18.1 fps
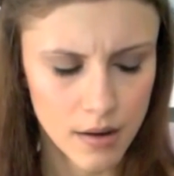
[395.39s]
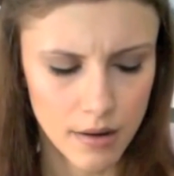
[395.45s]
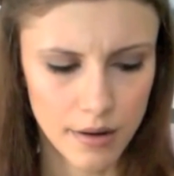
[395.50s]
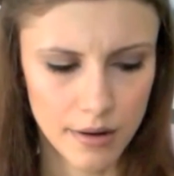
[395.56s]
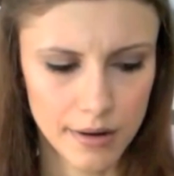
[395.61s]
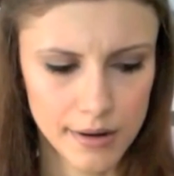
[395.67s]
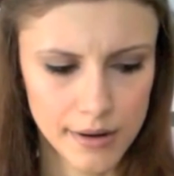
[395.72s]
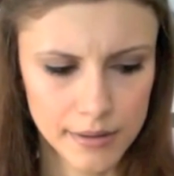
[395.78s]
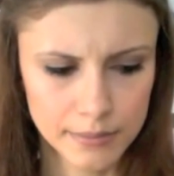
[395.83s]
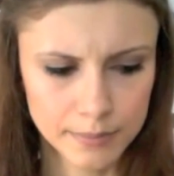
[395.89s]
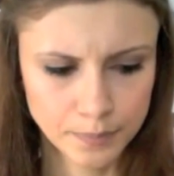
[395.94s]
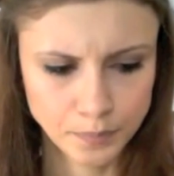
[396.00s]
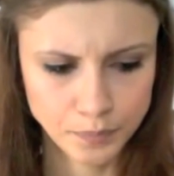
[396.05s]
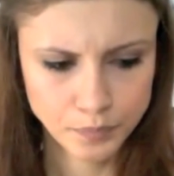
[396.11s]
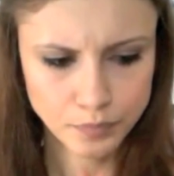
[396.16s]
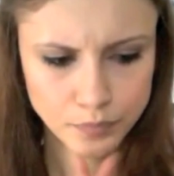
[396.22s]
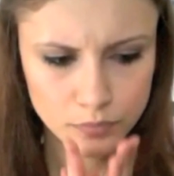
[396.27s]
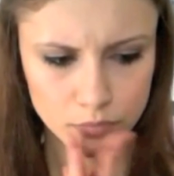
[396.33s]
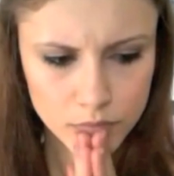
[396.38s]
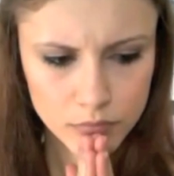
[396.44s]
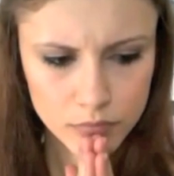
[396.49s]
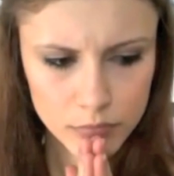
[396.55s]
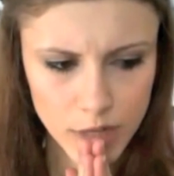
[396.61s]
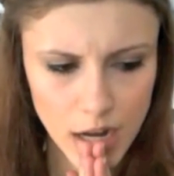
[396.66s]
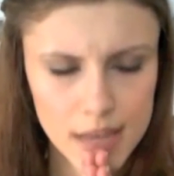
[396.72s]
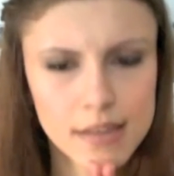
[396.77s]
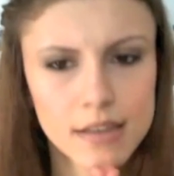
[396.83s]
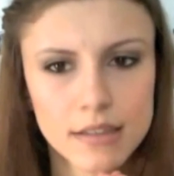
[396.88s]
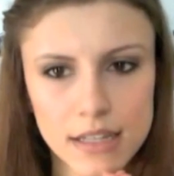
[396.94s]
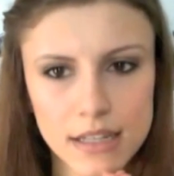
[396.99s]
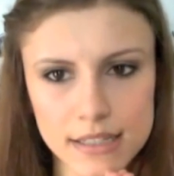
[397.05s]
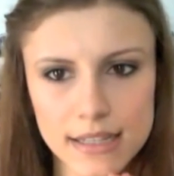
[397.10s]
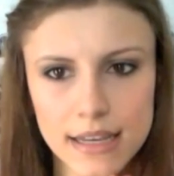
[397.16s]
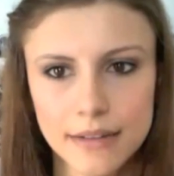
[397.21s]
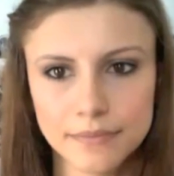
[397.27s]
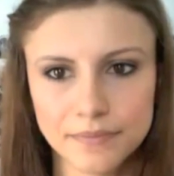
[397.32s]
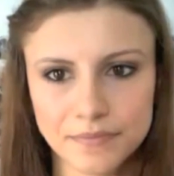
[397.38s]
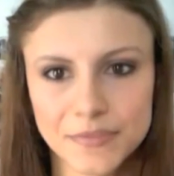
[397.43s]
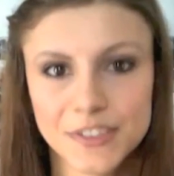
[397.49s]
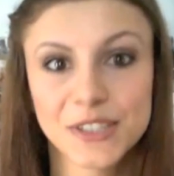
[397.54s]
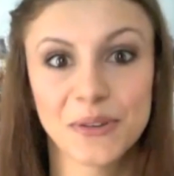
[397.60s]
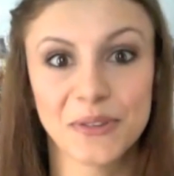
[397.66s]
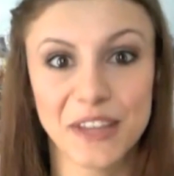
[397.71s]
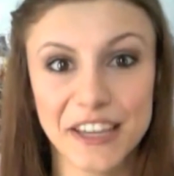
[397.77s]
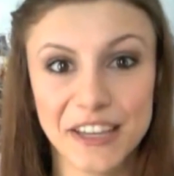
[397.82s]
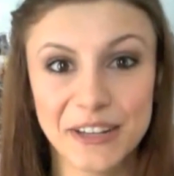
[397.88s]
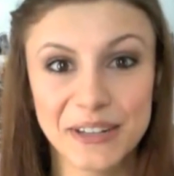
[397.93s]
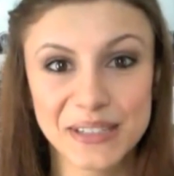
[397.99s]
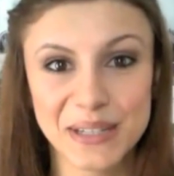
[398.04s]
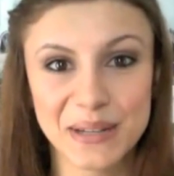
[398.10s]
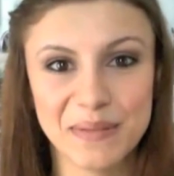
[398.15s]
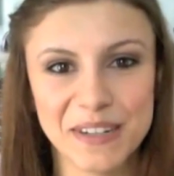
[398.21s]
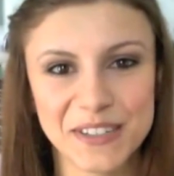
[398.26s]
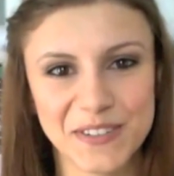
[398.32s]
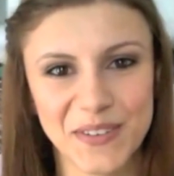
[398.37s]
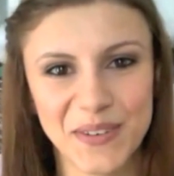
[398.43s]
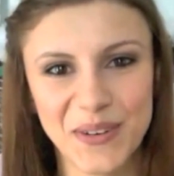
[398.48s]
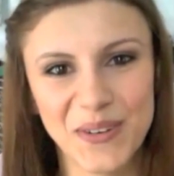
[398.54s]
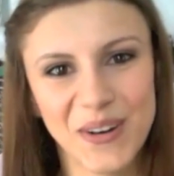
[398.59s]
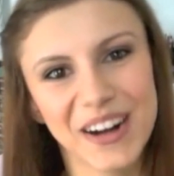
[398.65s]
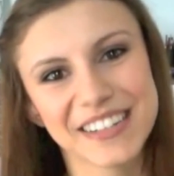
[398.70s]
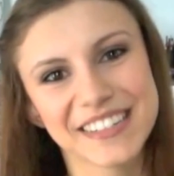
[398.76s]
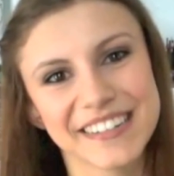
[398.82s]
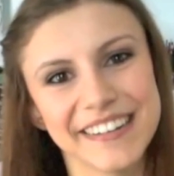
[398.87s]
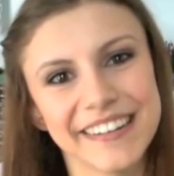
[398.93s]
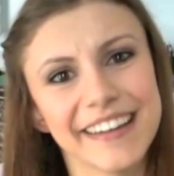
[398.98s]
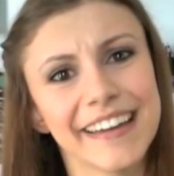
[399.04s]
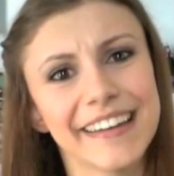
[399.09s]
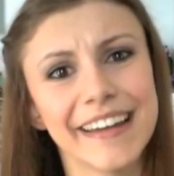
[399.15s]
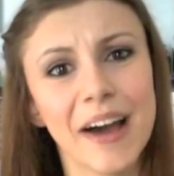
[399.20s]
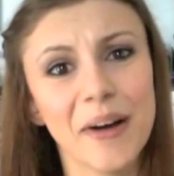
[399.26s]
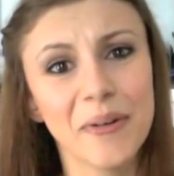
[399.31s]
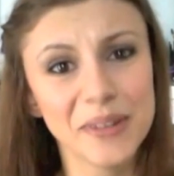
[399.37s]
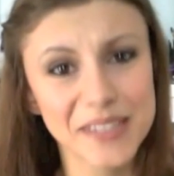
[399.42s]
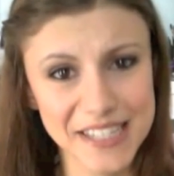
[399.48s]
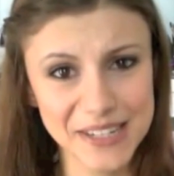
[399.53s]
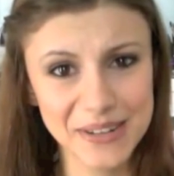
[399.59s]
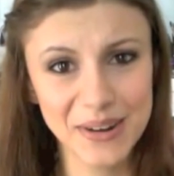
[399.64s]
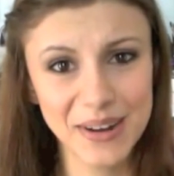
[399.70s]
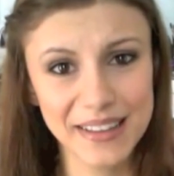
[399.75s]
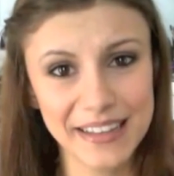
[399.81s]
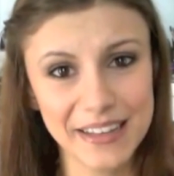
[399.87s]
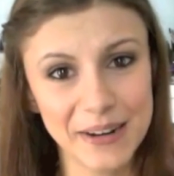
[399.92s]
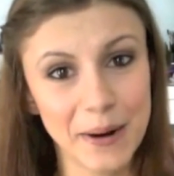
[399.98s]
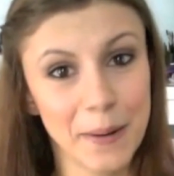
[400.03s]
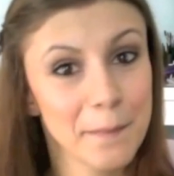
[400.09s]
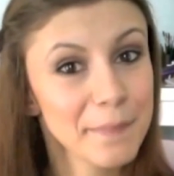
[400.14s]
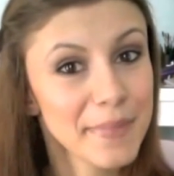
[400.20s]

I think that's it. So thank you so much for watching, and I will see you all later.